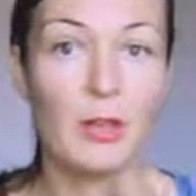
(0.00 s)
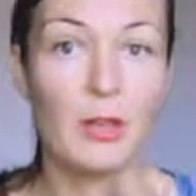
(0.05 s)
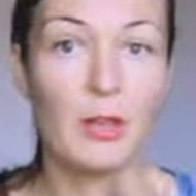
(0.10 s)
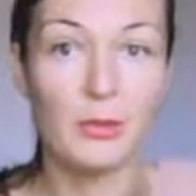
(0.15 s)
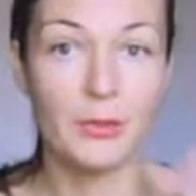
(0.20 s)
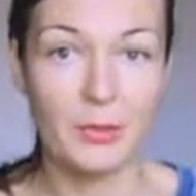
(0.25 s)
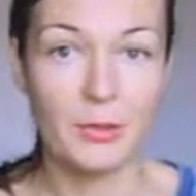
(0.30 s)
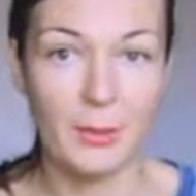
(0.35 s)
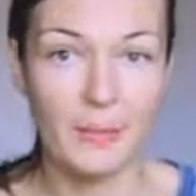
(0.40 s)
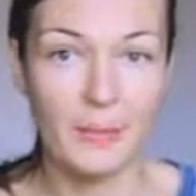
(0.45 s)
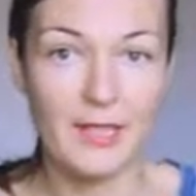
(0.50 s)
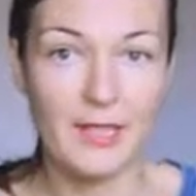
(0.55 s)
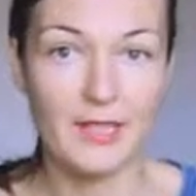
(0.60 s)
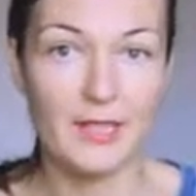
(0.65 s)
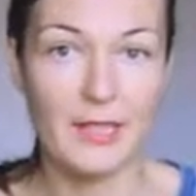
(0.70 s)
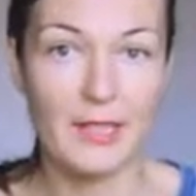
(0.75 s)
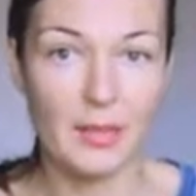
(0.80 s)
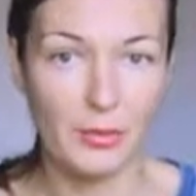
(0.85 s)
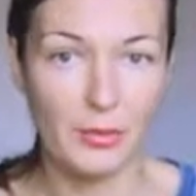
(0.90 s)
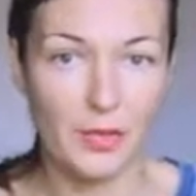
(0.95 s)
are also
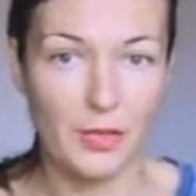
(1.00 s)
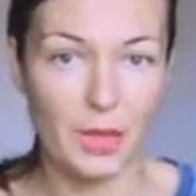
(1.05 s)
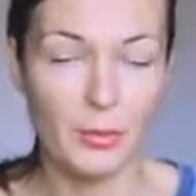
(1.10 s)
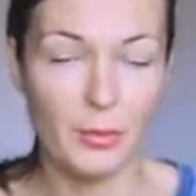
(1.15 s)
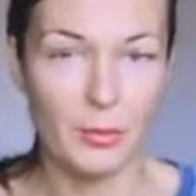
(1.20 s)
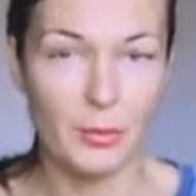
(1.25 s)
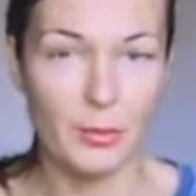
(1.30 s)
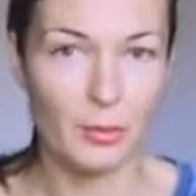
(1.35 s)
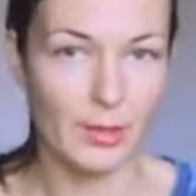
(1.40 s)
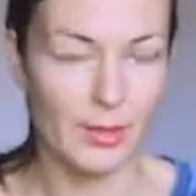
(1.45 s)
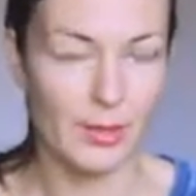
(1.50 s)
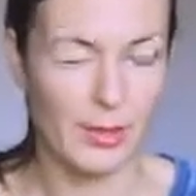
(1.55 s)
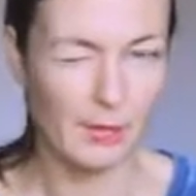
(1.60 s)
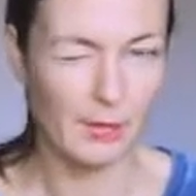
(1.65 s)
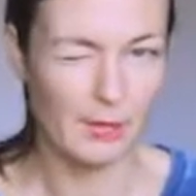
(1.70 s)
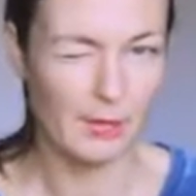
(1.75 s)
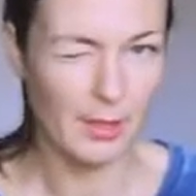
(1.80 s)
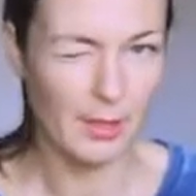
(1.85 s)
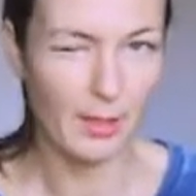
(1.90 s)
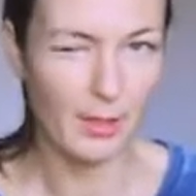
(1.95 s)
amazing. I'll show you what I
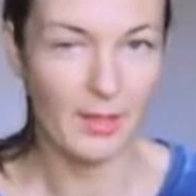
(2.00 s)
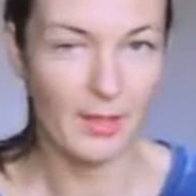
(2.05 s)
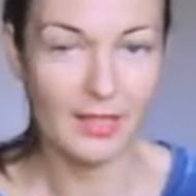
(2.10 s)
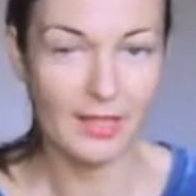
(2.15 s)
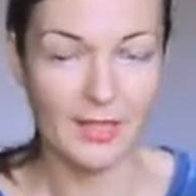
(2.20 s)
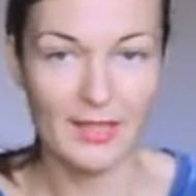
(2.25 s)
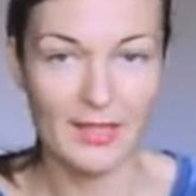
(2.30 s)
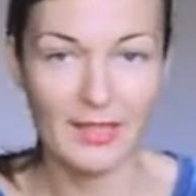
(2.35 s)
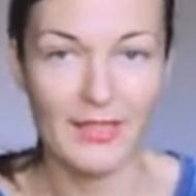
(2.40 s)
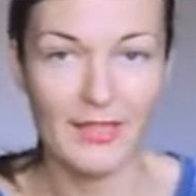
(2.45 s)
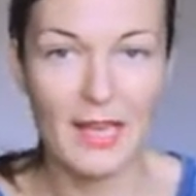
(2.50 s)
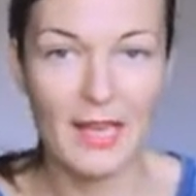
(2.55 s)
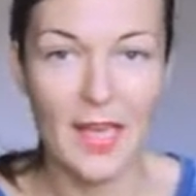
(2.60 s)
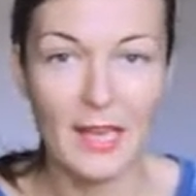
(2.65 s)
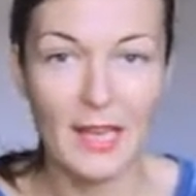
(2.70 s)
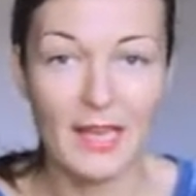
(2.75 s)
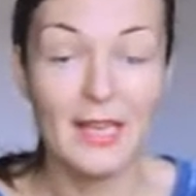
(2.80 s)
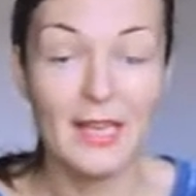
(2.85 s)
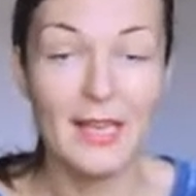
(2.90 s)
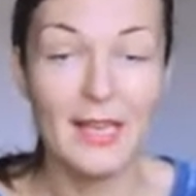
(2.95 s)
mean in a
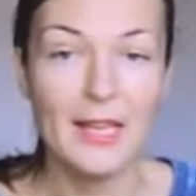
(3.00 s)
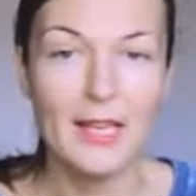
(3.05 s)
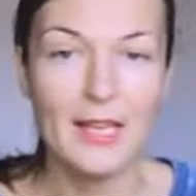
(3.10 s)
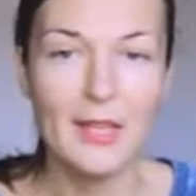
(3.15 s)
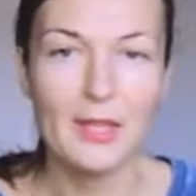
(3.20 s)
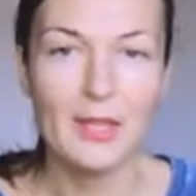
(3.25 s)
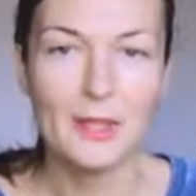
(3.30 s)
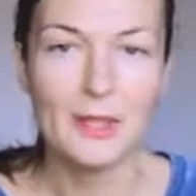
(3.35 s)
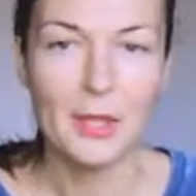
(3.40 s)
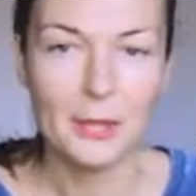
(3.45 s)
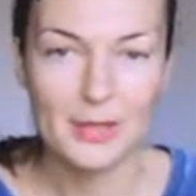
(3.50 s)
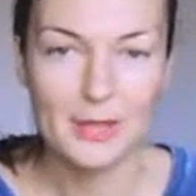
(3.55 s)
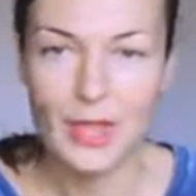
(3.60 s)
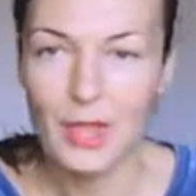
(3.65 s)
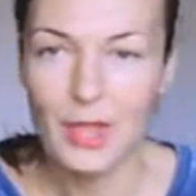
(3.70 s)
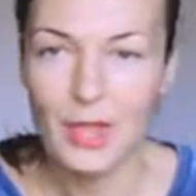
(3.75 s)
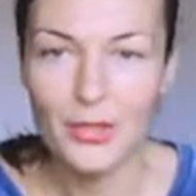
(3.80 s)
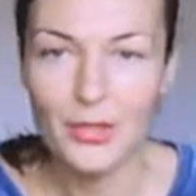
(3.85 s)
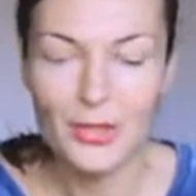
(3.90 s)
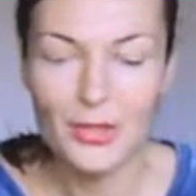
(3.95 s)
sec, so
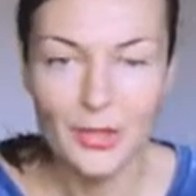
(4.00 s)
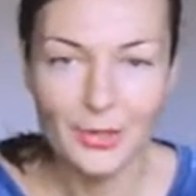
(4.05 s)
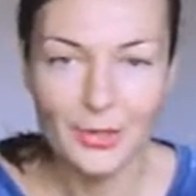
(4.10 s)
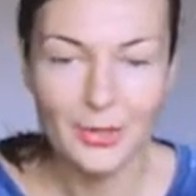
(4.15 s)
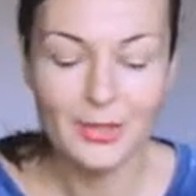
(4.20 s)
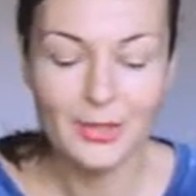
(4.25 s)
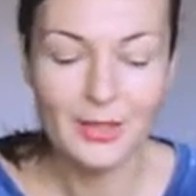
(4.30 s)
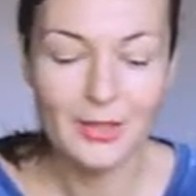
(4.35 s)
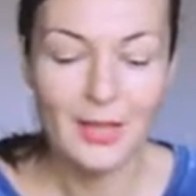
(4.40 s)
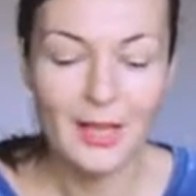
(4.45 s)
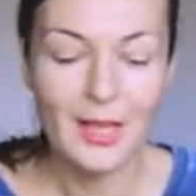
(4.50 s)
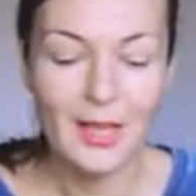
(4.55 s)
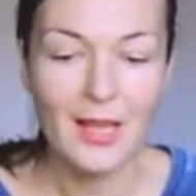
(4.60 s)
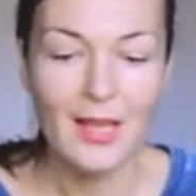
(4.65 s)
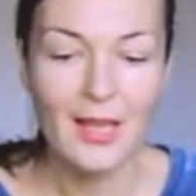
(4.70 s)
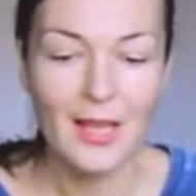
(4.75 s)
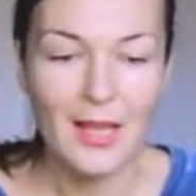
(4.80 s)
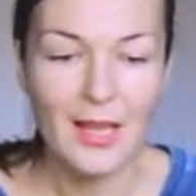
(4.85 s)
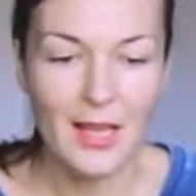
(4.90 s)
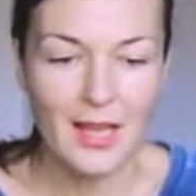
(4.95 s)
stay tuned.
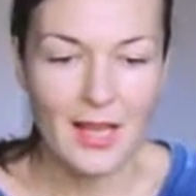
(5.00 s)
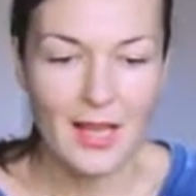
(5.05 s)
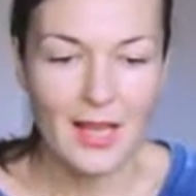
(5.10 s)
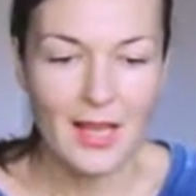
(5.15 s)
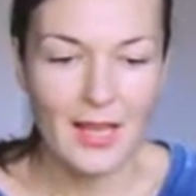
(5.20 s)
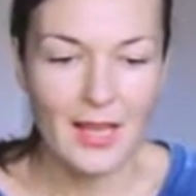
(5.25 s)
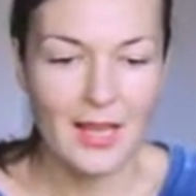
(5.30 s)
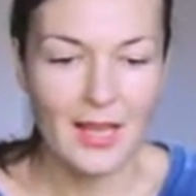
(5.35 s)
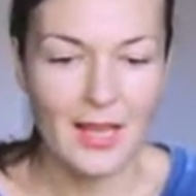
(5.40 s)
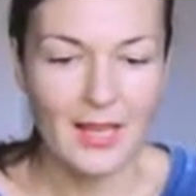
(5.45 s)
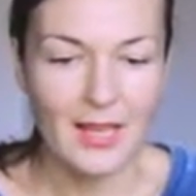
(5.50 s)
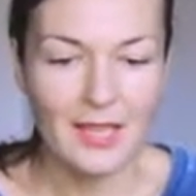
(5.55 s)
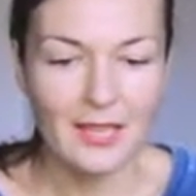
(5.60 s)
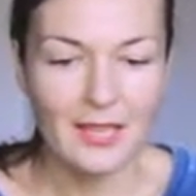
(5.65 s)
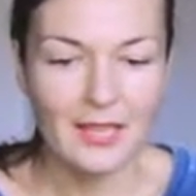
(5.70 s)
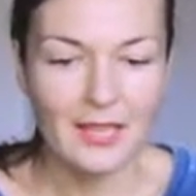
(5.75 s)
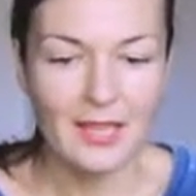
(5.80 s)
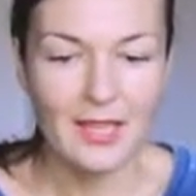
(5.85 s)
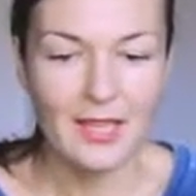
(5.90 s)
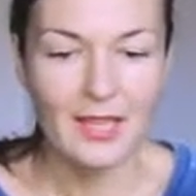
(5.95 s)

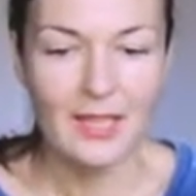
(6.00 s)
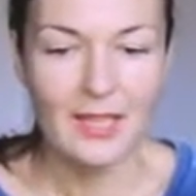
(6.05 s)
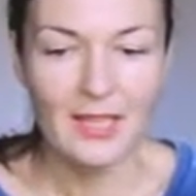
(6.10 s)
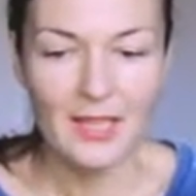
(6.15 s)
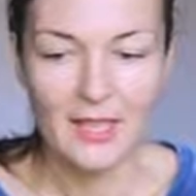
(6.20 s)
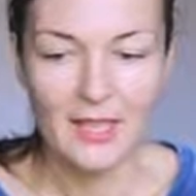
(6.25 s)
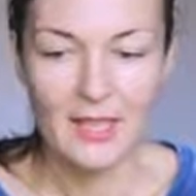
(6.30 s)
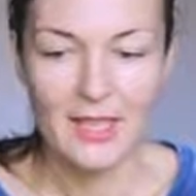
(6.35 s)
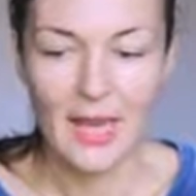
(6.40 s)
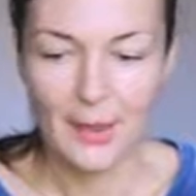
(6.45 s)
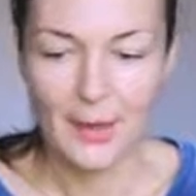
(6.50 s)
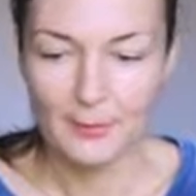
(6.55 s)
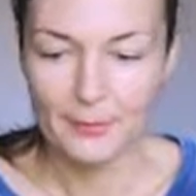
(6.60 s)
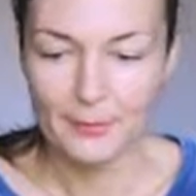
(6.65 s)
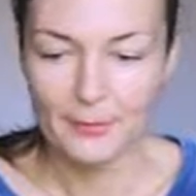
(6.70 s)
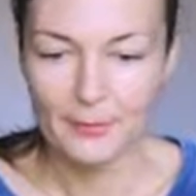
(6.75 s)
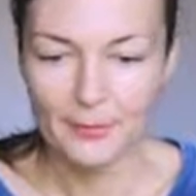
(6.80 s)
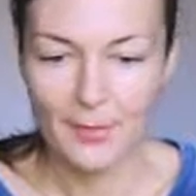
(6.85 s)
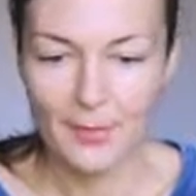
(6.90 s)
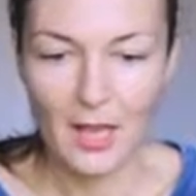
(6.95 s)
And yeah,
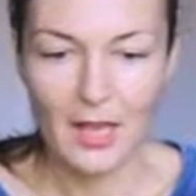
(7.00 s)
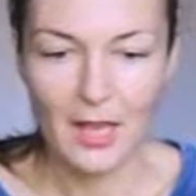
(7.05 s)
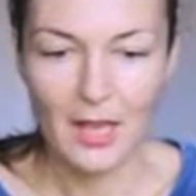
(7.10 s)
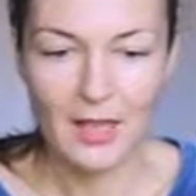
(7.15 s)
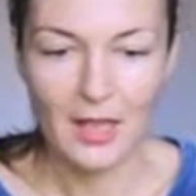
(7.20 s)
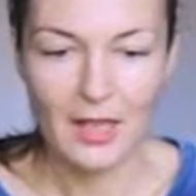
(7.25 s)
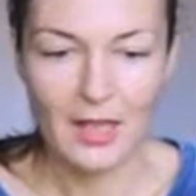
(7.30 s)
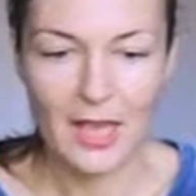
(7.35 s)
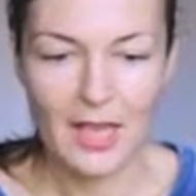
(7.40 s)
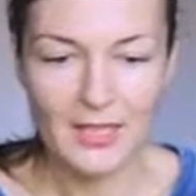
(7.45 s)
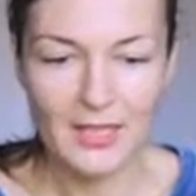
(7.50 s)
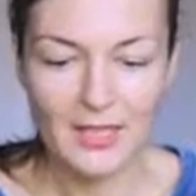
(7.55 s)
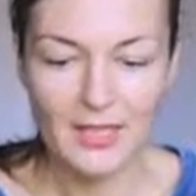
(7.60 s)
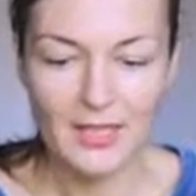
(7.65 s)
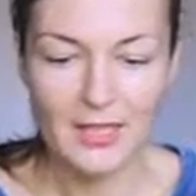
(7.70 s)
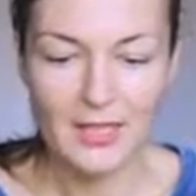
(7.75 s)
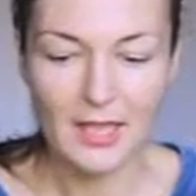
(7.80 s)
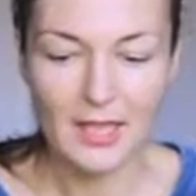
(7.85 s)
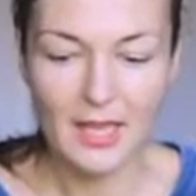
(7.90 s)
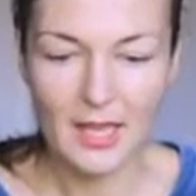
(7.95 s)
let's
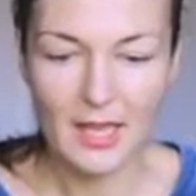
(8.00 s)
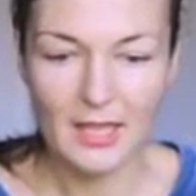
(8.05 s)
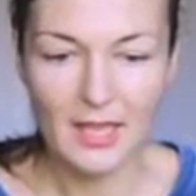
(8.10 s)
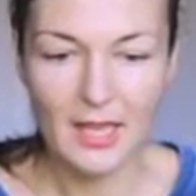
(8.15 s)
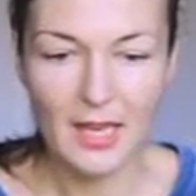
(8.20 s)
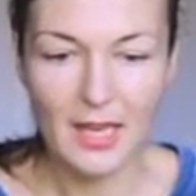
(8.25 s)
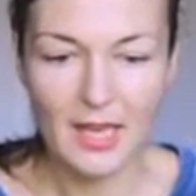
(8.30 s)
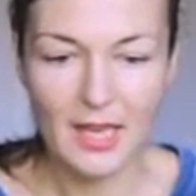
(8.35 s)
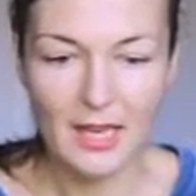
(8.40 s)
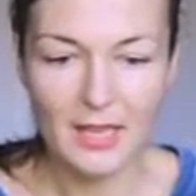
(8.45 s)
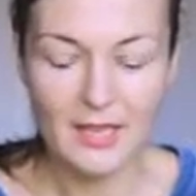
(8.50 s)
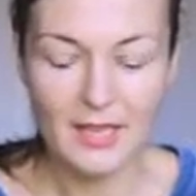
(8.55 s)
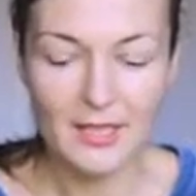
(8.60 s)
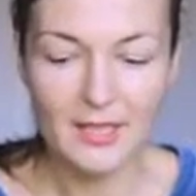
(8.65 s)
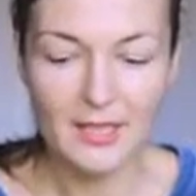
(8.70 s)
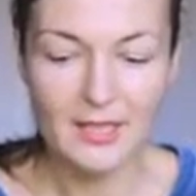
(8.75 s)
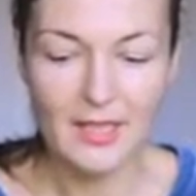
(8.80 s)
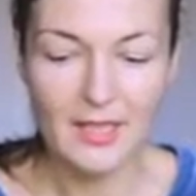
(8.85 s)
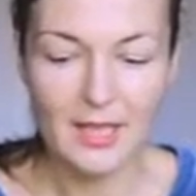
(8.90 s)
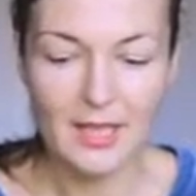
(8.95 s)
dig in,
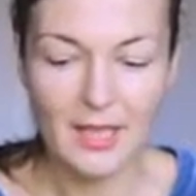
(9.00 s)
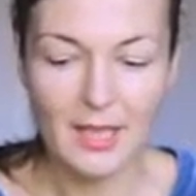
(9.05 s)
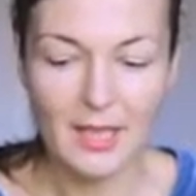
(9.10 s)
guys.